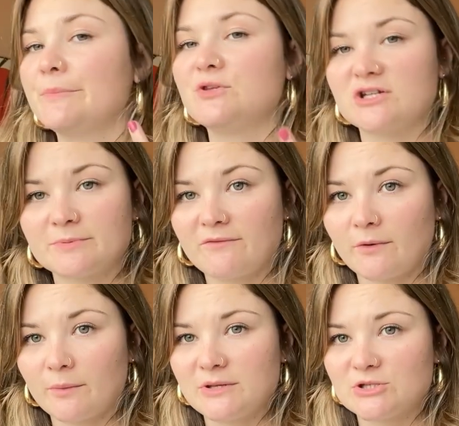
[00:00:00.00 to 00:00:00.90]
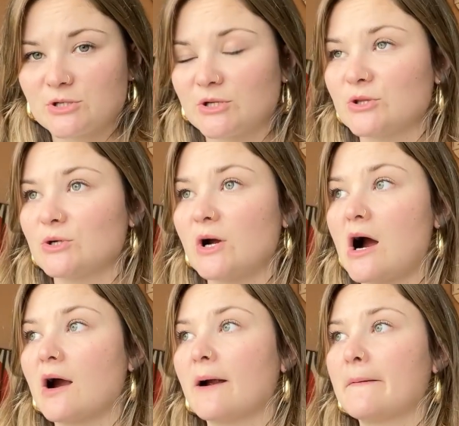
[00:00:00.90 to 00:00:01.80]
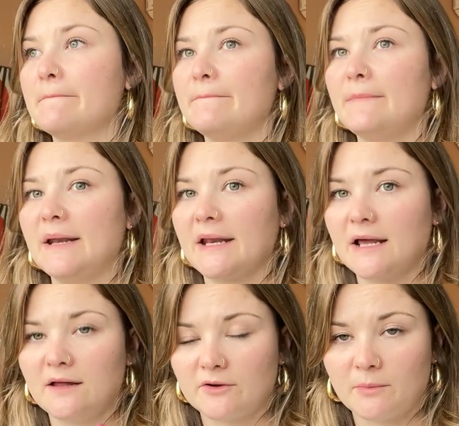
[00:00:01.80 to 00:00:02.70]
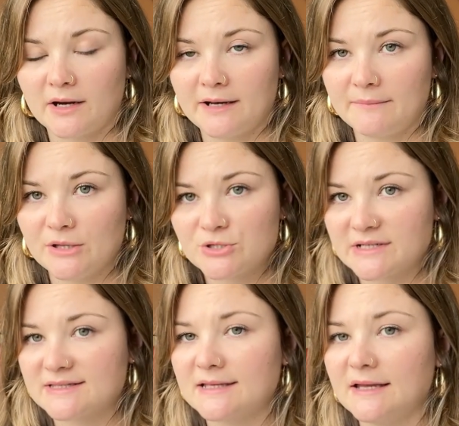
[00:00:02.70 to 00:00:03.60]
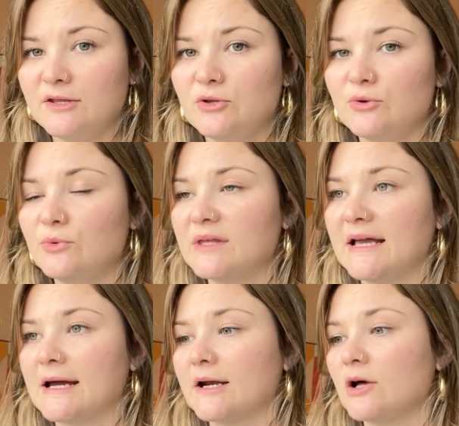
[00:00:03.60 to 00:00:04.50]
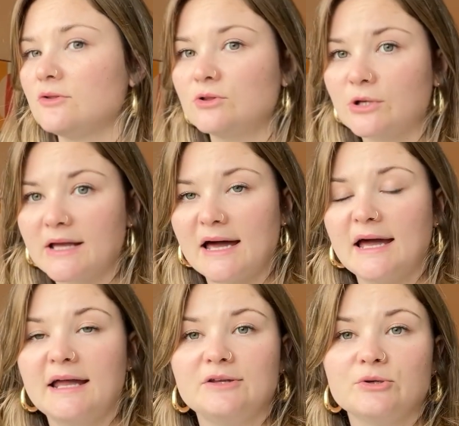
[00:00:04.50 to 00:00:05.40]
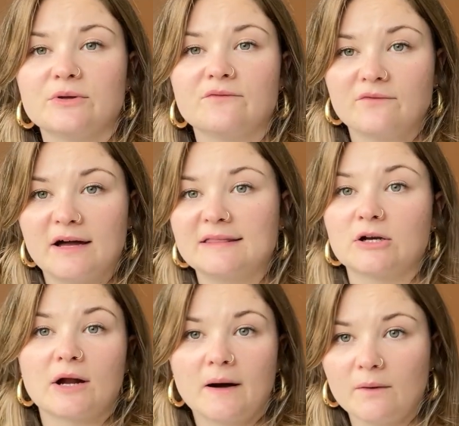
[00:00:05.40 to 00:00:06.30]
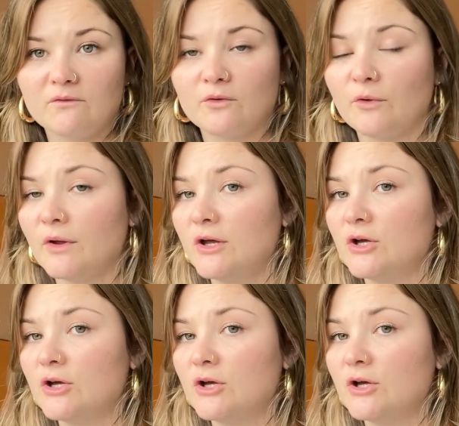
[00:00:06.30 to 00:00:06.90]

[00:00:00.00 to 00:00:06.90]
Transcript: just before we start, there are many other marketing metrics that you can look at and you can find that are helpful